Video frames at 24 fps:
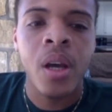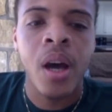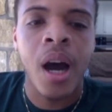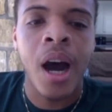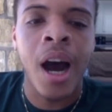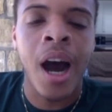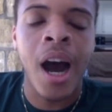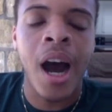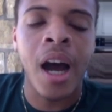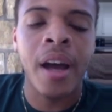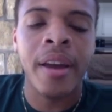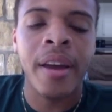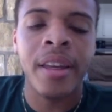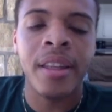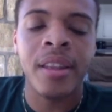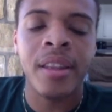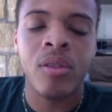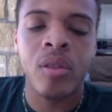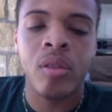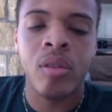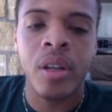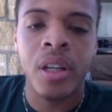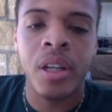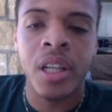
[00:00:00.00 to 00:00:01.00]

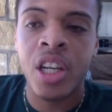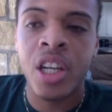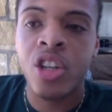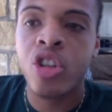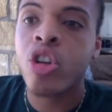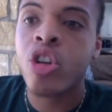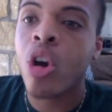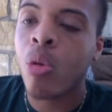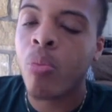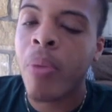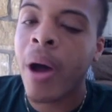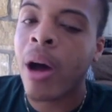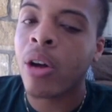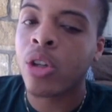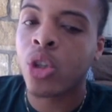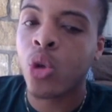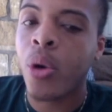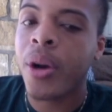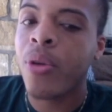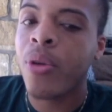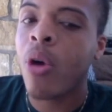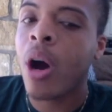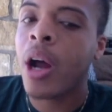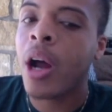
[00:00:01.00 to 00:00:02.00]
They did show about
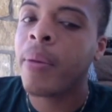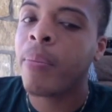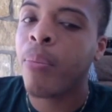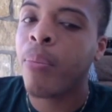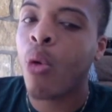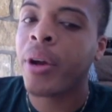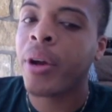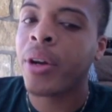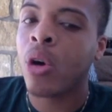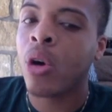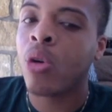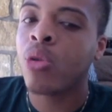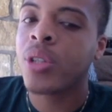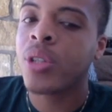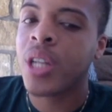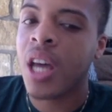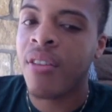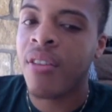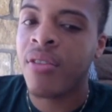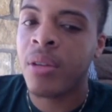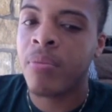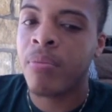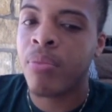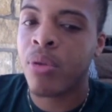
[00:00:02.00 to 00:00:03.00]

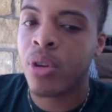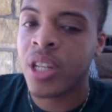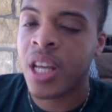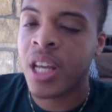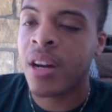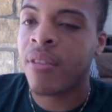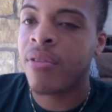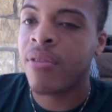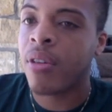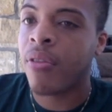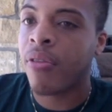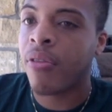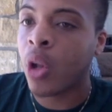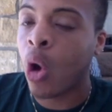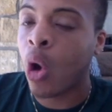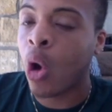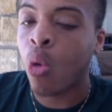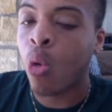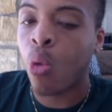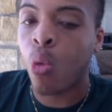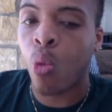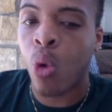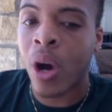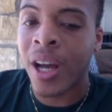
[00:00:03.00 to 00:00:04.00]
21.07% of the
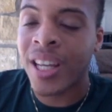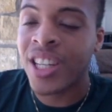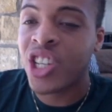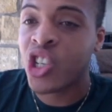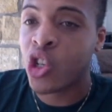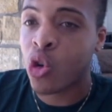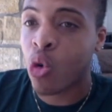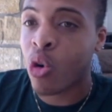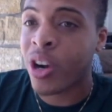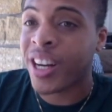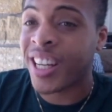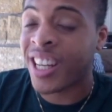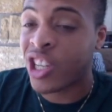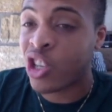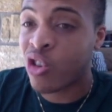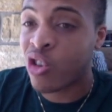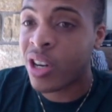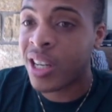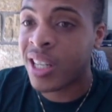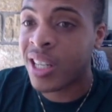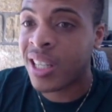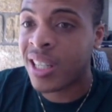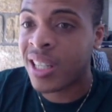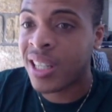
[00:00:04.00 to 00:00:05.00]
float was short
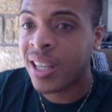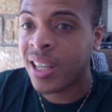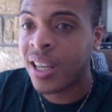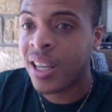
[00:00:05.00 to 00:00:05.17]
interest.